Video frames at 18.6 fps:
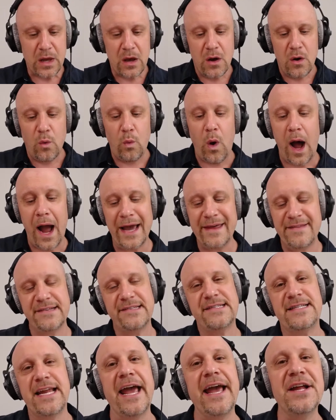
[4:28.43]
why the
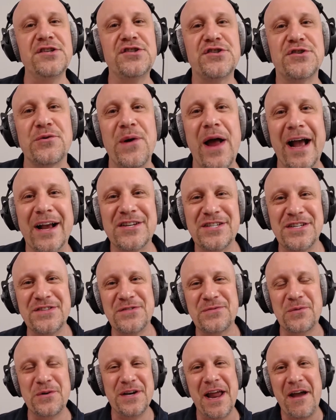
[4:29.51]
stage directions
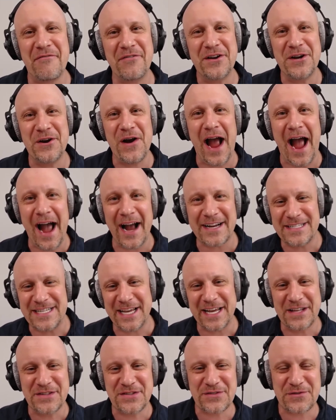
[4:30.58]
were never your acting
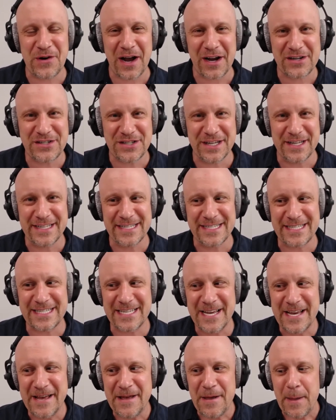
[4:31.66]
instructions?
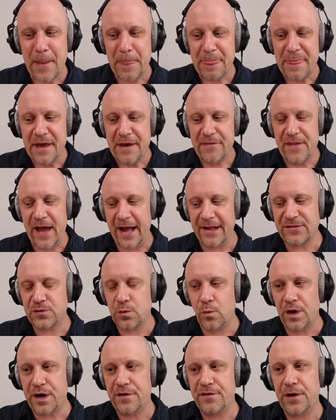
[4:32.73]
That's
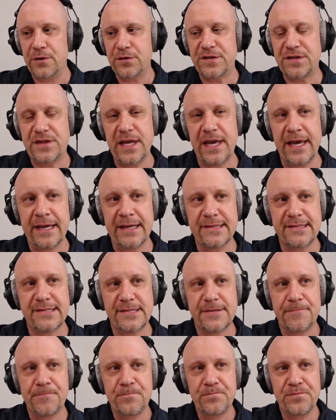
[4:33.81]
one of those
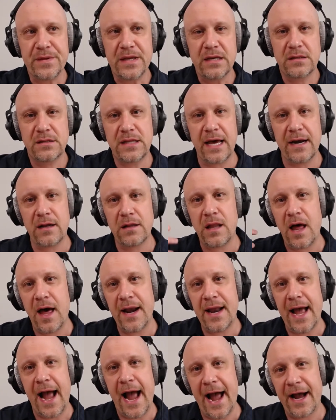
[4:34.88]
things that a lot
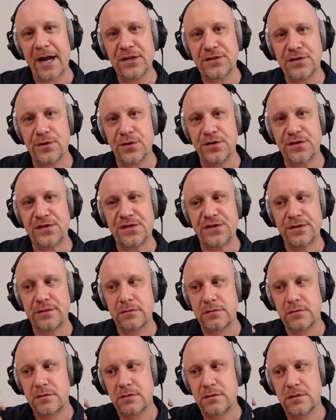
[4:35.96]
of actors
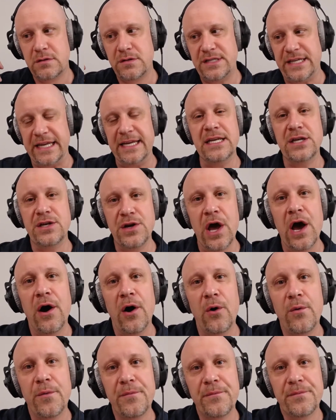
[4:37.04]
didn't
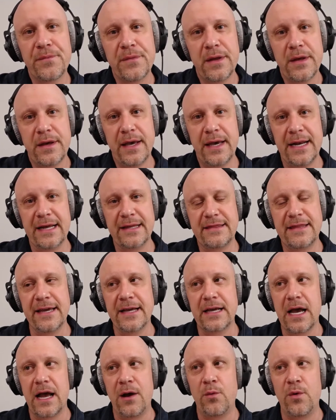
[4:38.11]
know. And I think
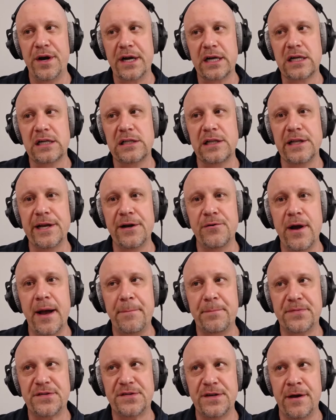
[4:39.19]
I want to clear up
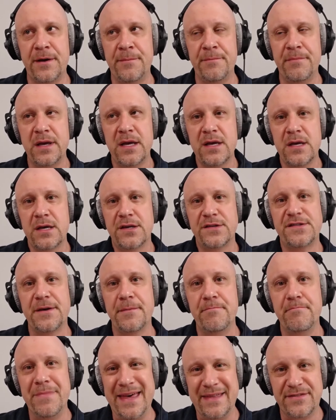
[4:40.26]
some
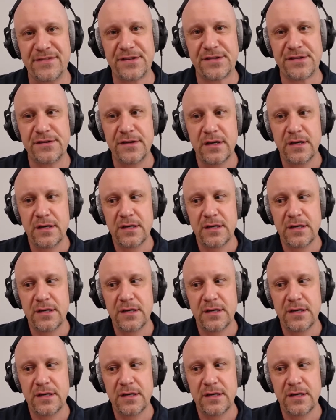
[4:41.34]
myths,